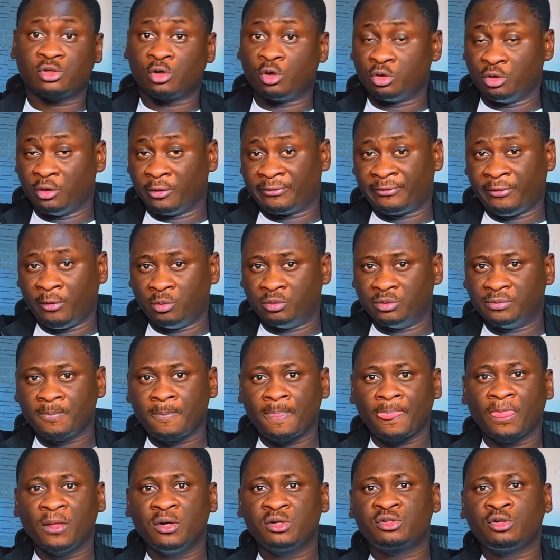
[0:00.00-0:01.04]
on your phone.
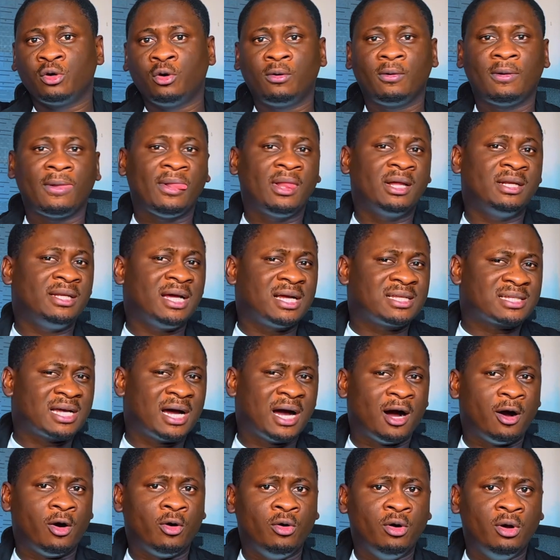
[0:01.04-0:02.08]
So that's
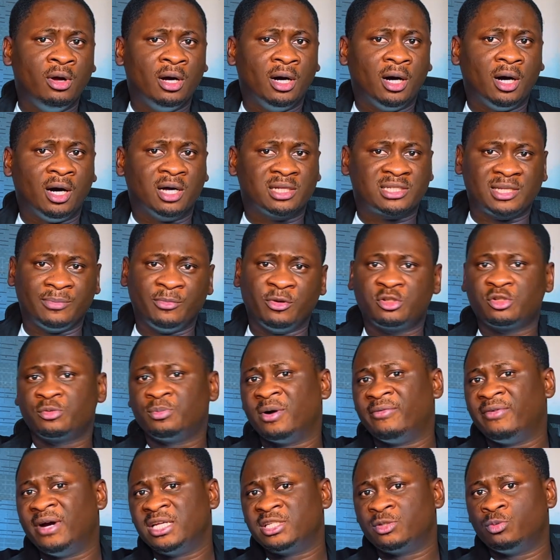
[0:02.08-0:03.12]
how
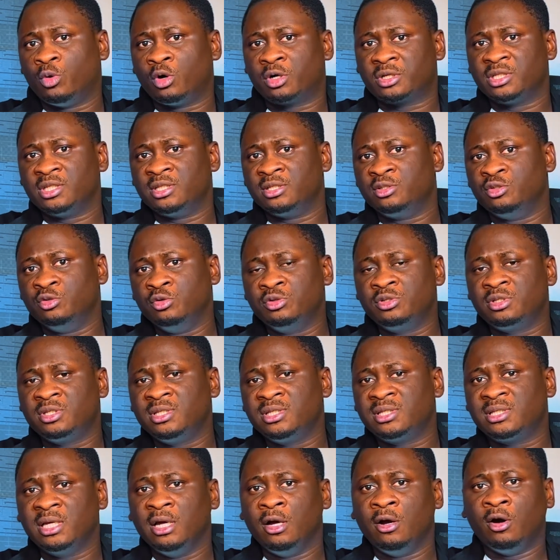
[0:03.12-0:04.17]
semi-supervised work. It
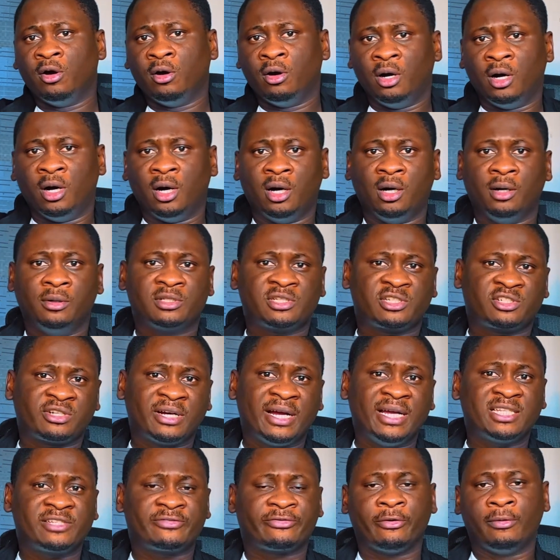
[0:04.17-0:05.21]
uses
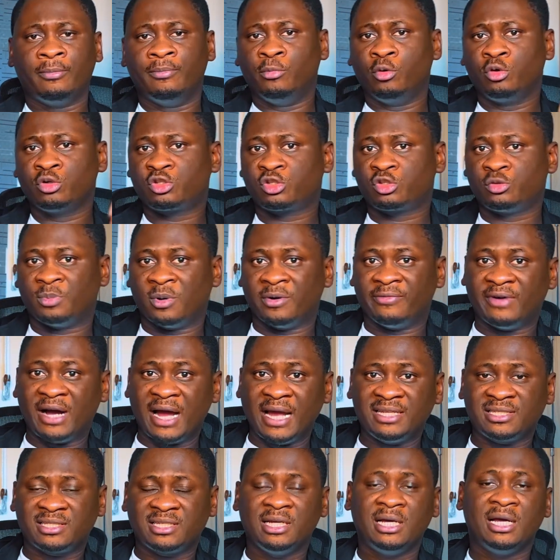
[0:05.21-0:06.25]
strengths from both
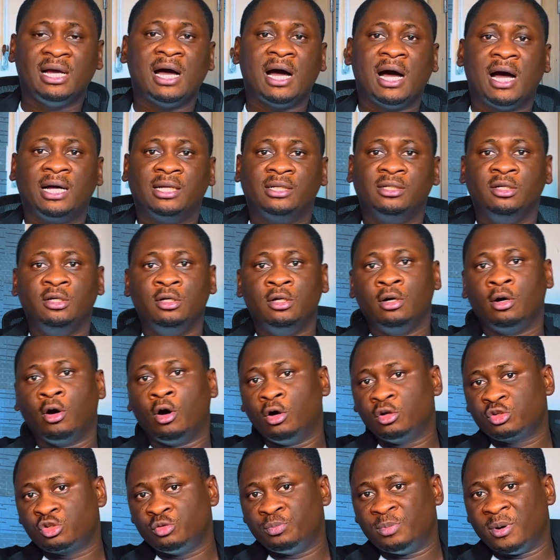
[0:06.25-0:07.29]
supervised and
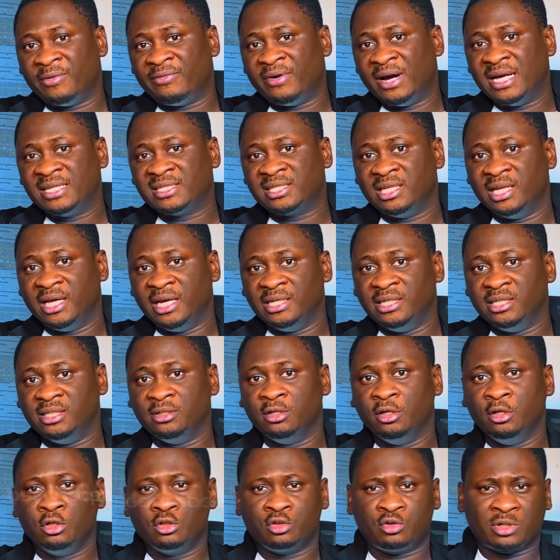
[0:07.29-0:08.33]
unsupervised
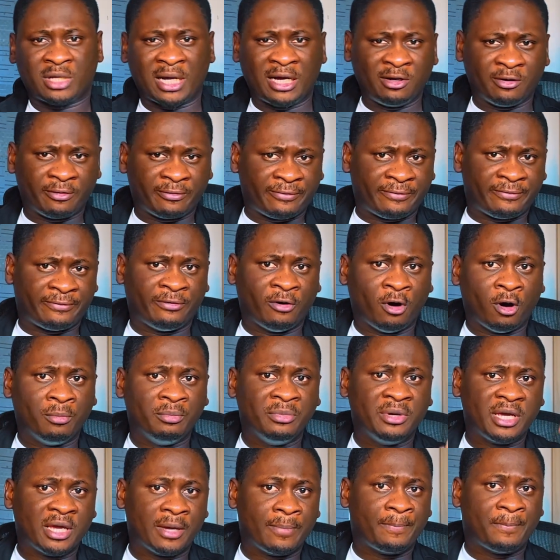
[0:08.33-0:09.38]
learning to kind of
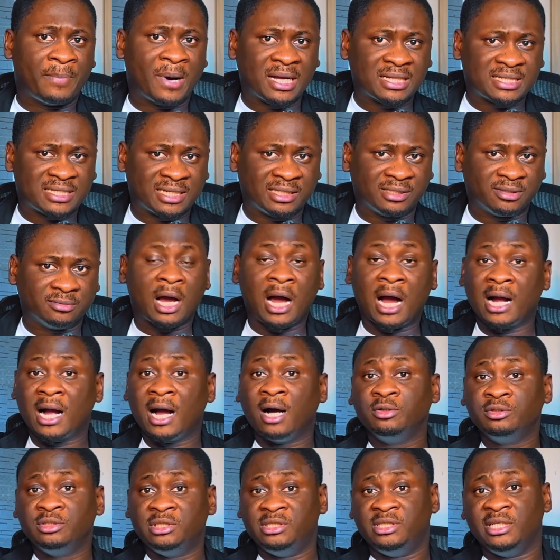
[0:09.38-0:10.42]
form a pattern
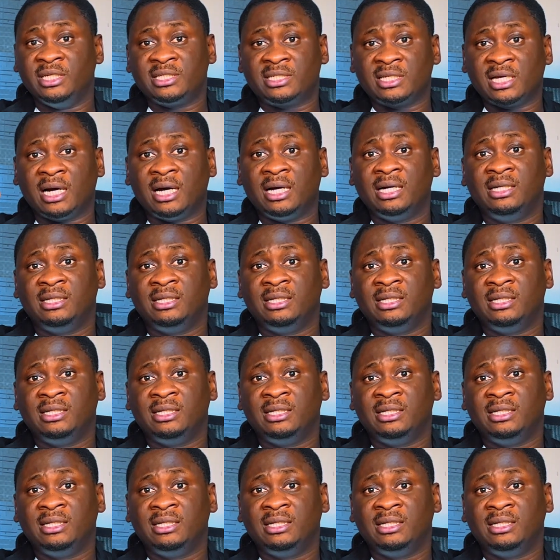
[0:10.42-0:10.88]
around the data